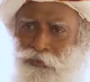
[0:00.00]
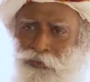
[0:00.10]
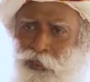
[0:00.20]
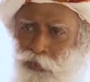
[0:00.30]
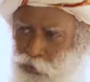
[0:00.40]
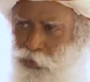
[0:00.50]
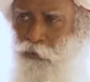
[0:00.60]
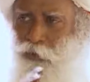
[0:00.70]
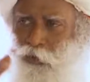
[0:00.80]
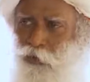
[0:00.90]
they used to
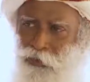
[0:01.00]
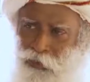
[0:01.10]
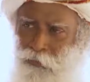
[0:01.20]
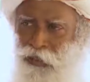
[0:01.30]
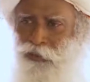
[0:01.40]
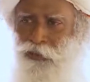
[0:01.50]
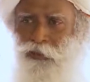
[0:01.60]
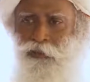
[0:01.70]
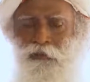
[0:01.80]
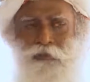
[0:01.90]
come home with a
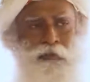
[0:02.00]
basket.